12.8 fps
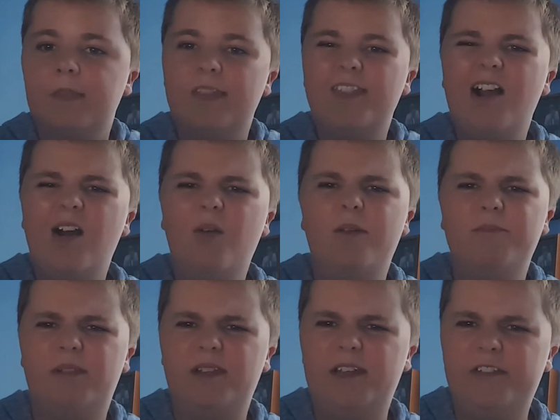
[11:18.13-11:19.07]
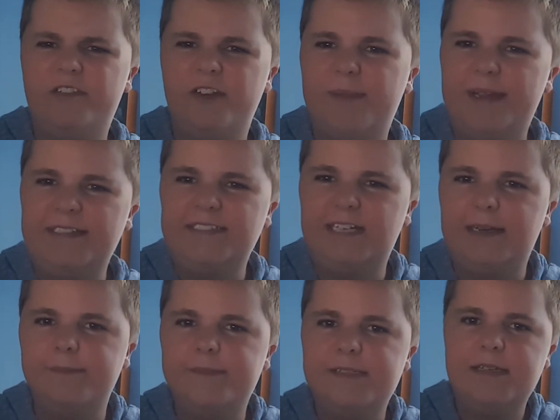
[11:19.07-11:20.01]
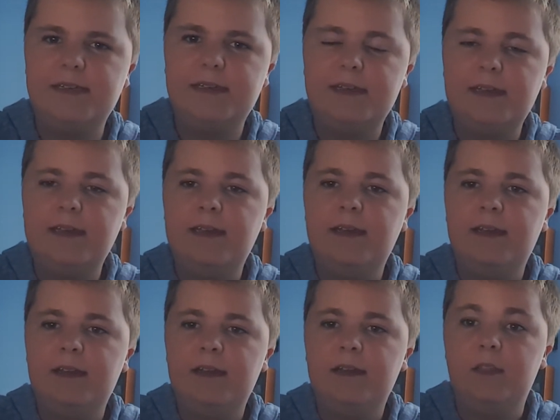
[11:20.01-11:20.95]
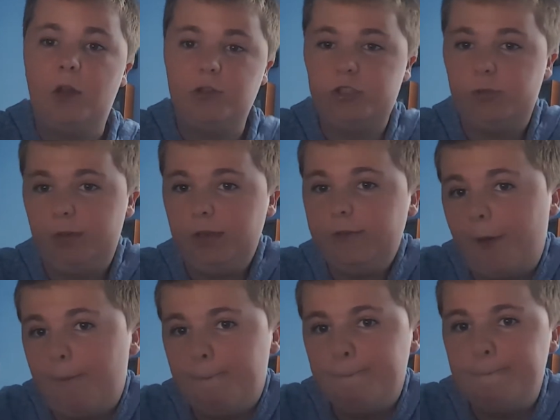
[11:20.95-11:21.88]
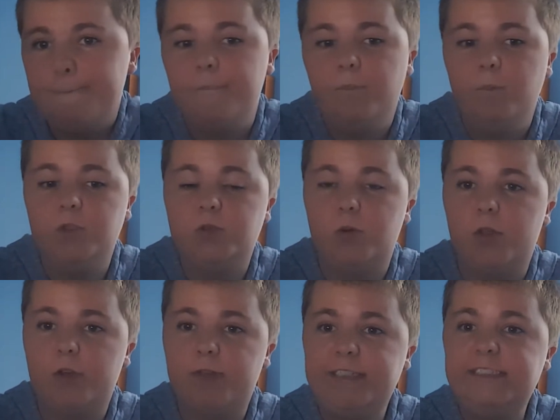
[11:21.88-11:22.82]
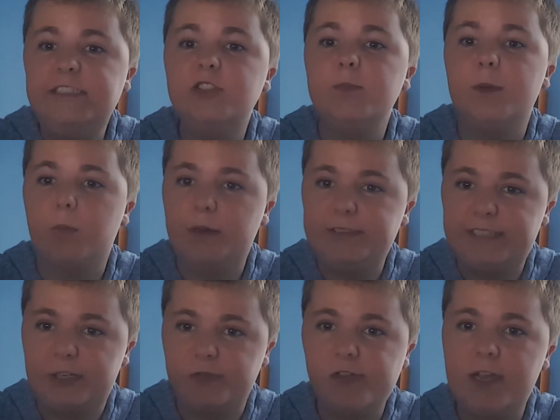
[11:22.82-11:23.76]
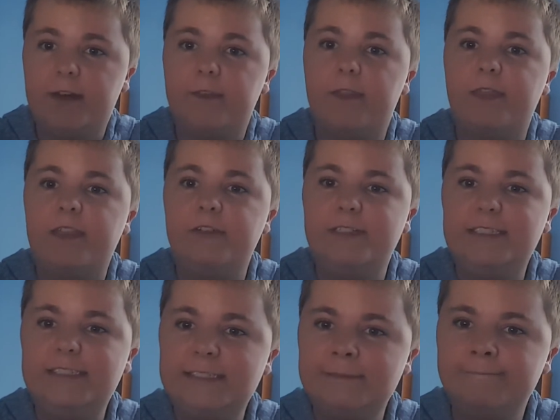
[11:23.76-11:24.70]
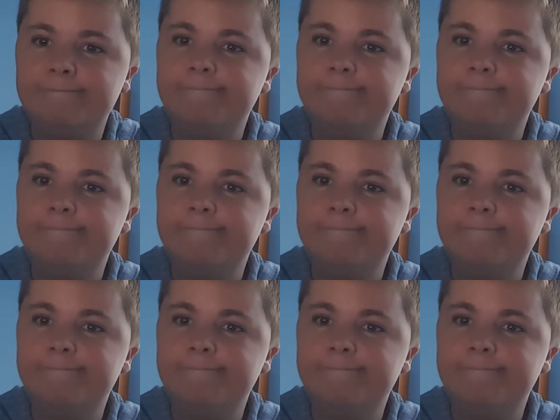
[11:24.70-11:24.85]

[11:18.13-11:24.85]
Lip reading: No one believed them except those who believed them, which were the crazy, stupid ones that created the theories.